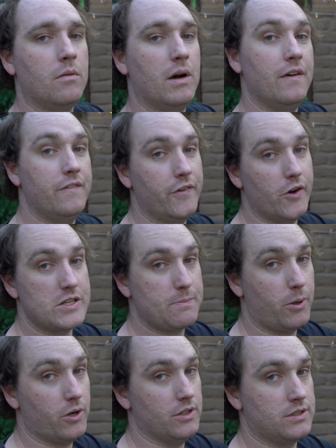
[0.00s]
my first
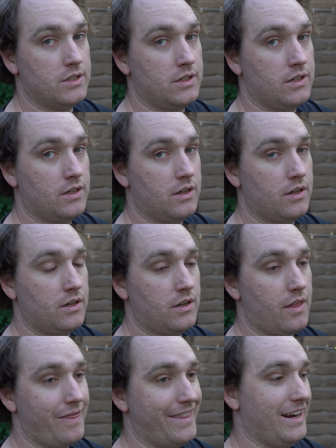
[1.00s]
pod
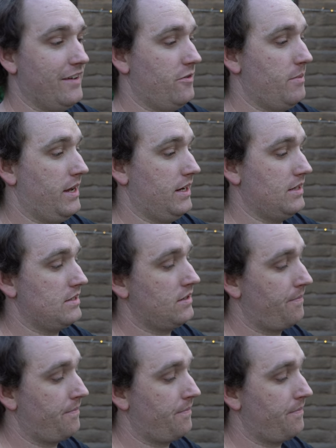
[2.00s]
that I ever made.